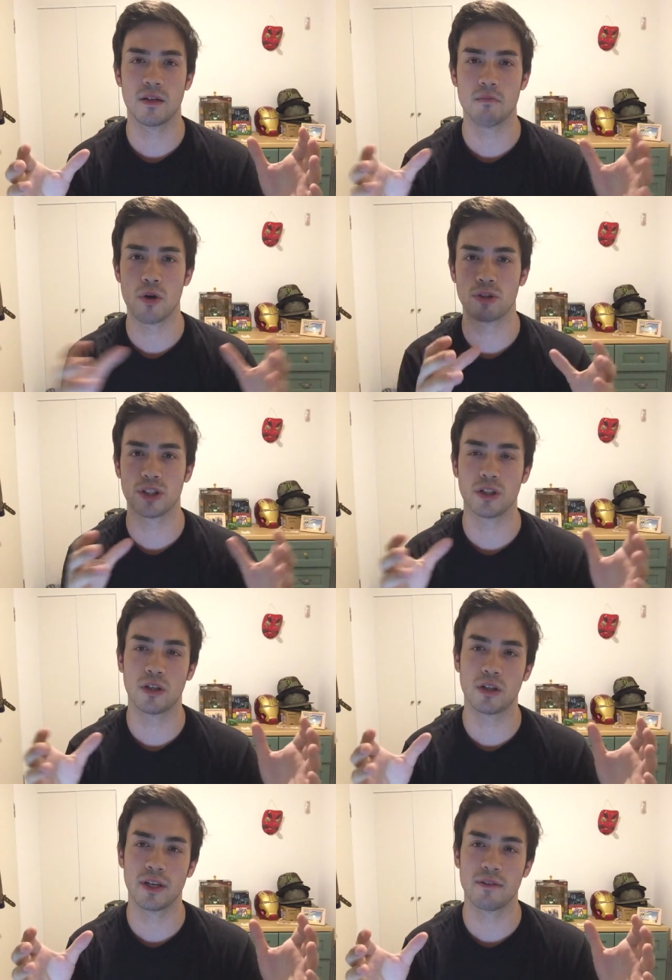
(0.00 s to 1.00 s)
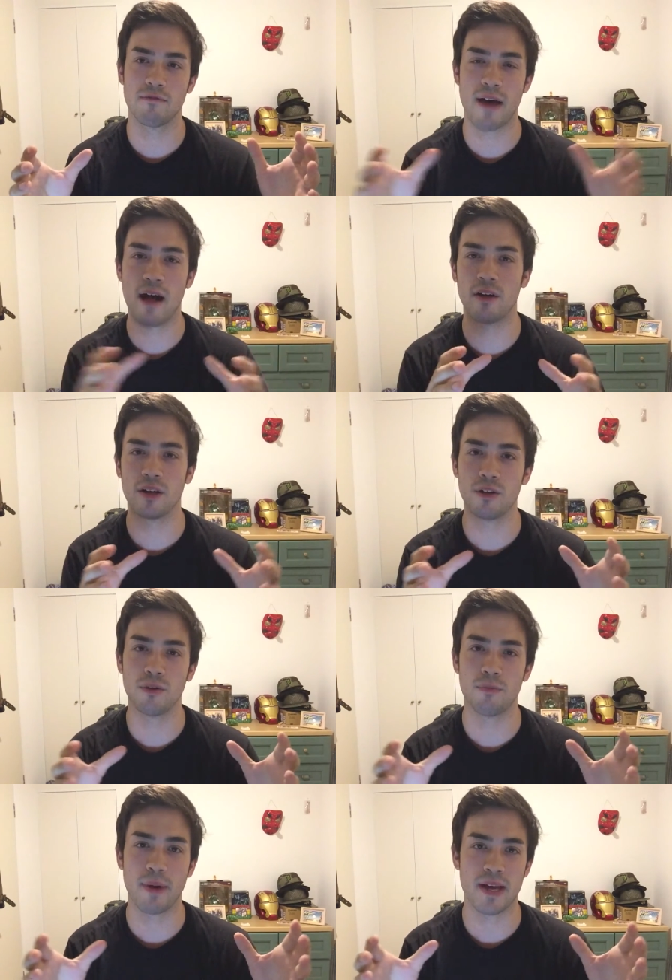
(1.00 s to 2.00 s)
emotional and
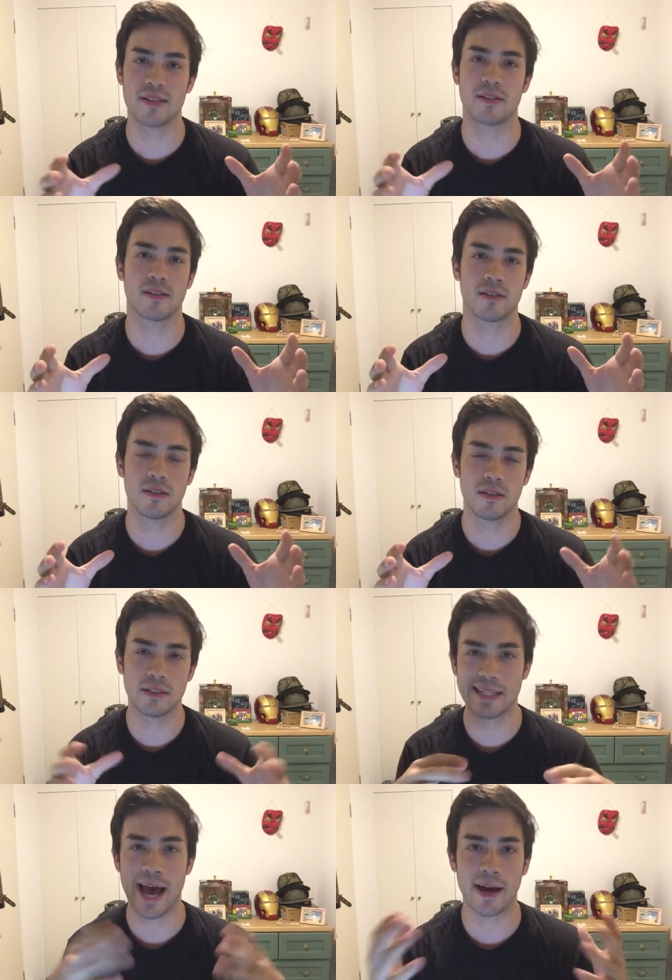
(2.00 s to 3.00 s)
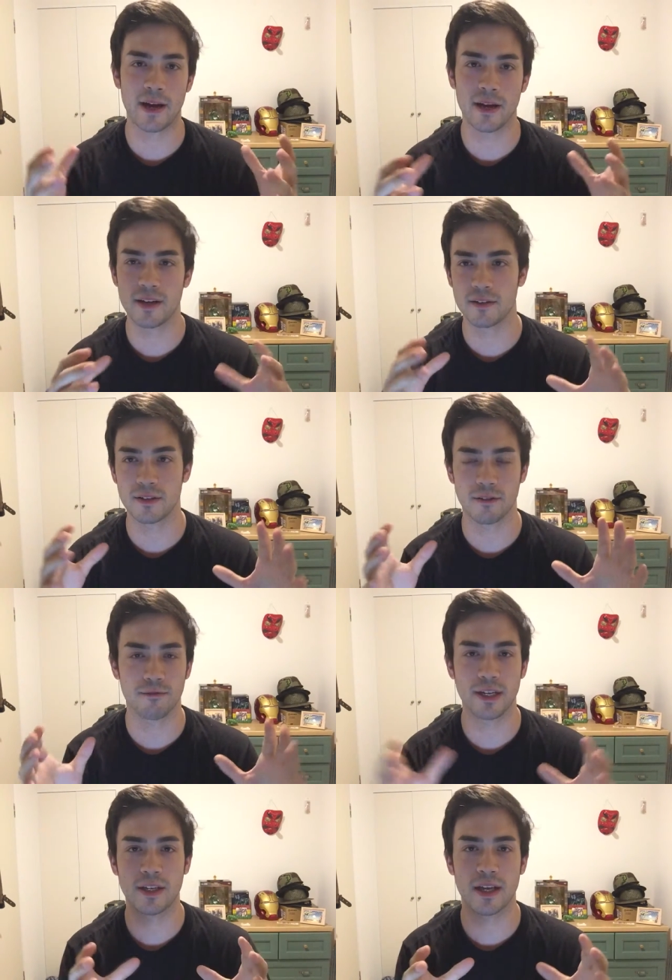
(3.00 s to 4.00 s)
value based data and your
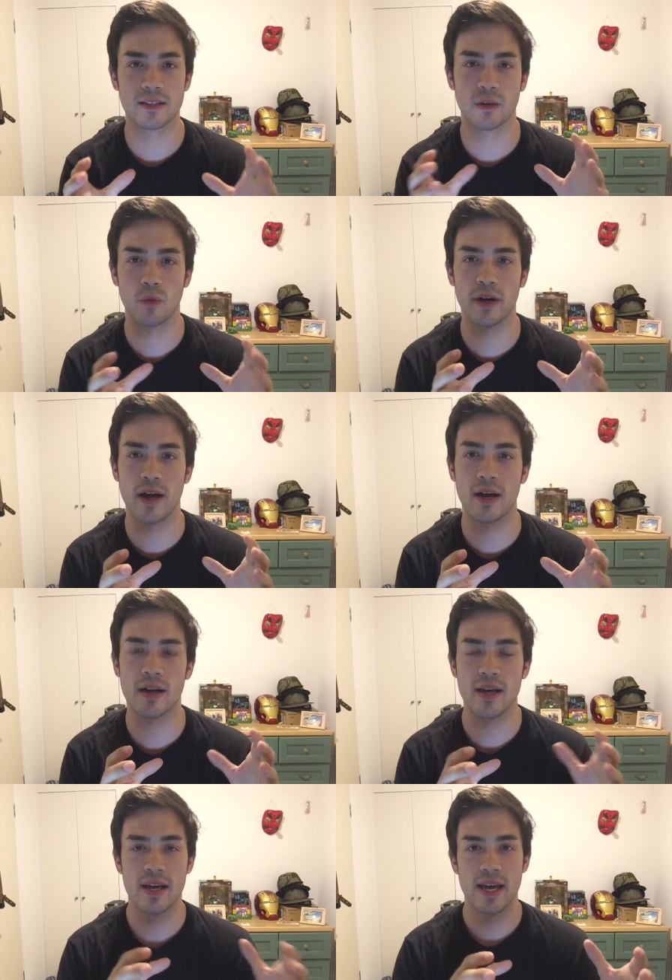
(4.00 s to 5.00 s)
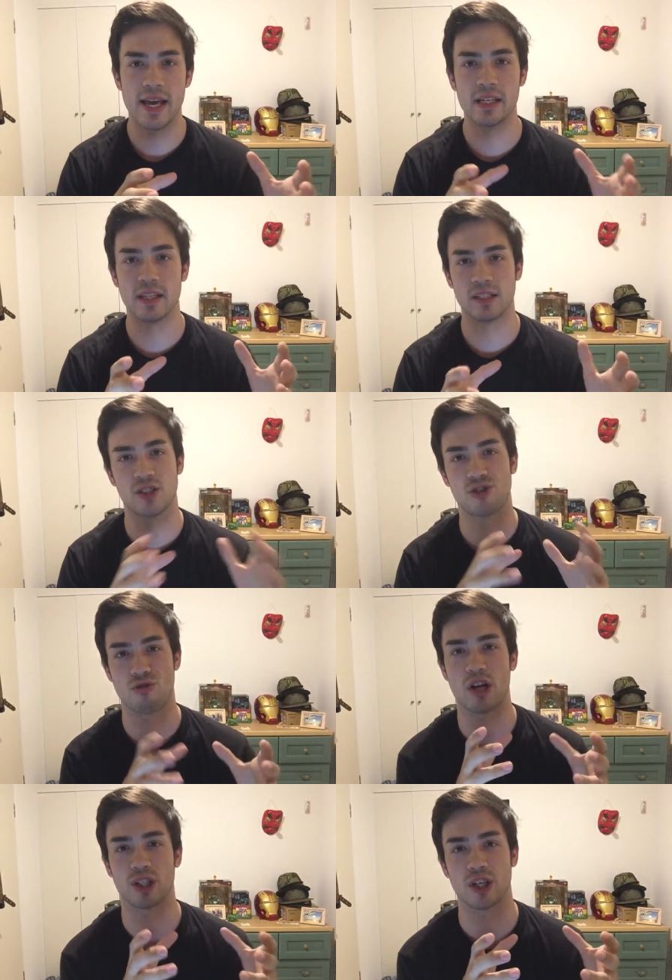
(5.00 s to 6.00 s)
feelings and whatnot into this
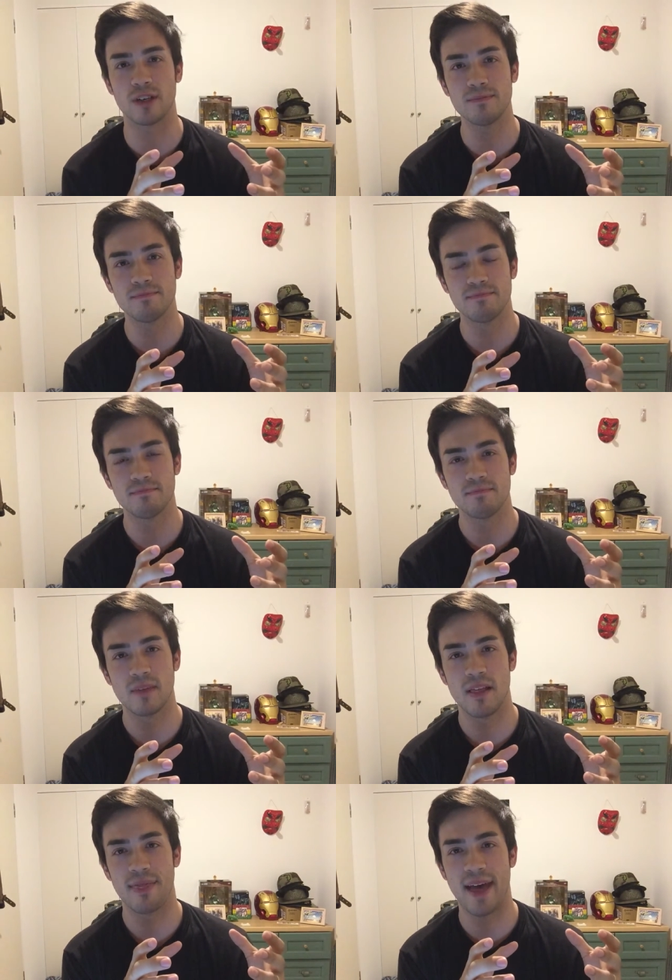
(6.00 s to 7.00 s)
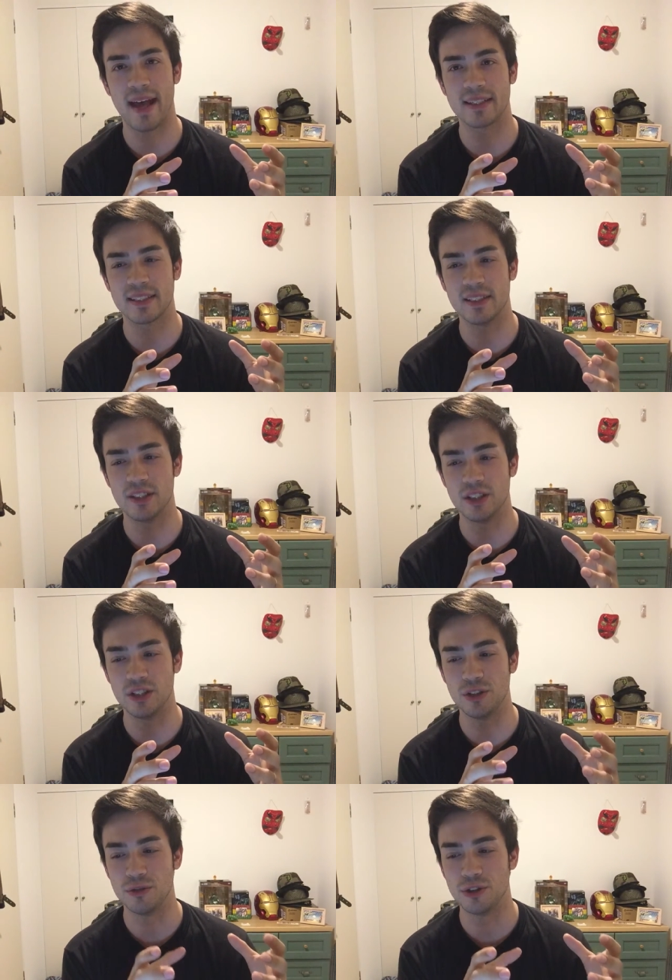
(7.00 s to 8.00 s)
structure that
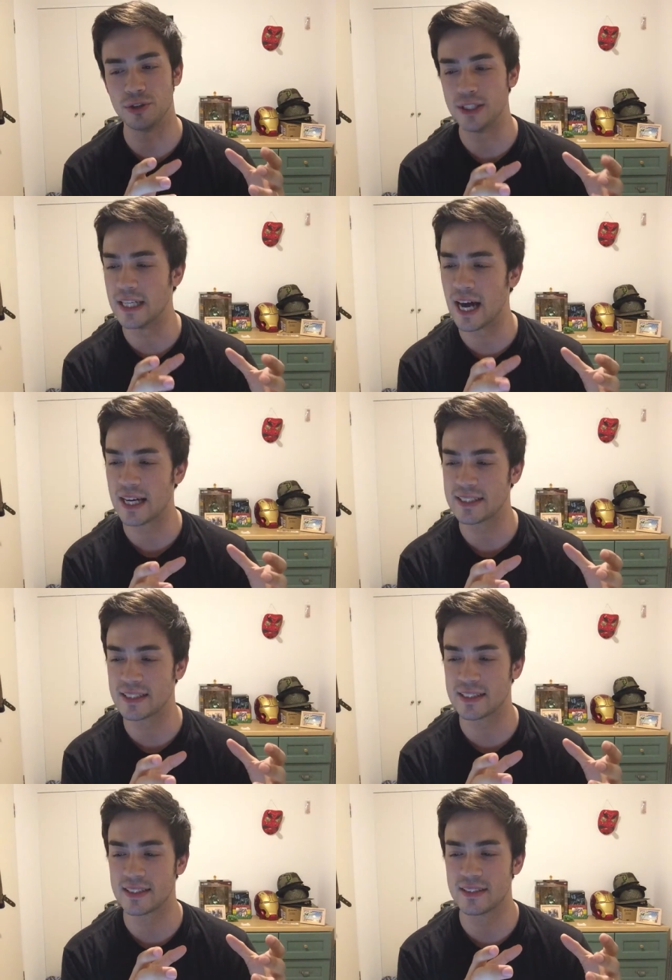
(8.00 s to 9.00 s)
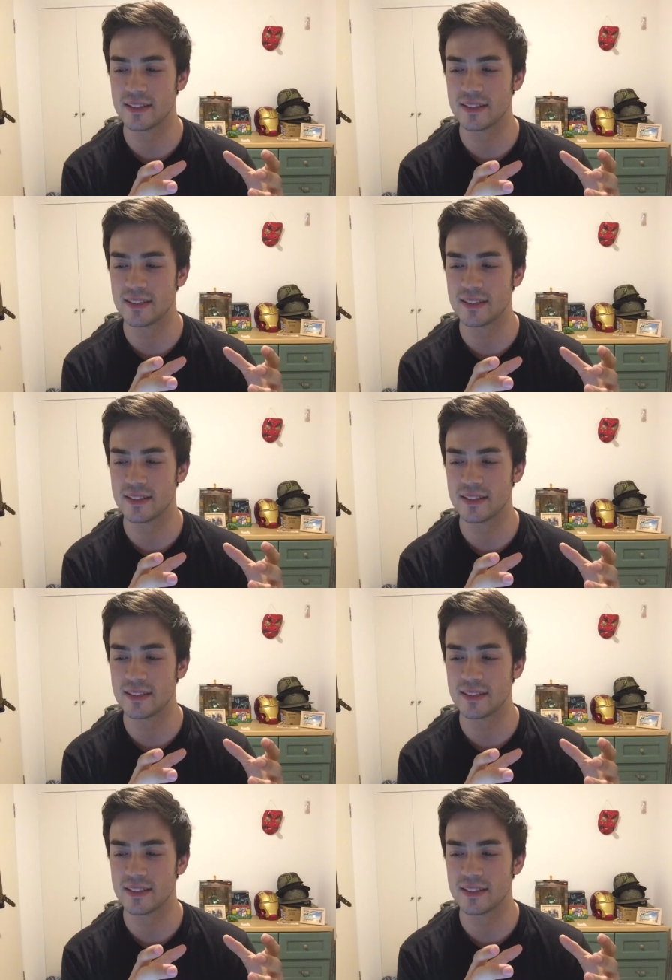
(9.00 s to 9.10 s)
you do not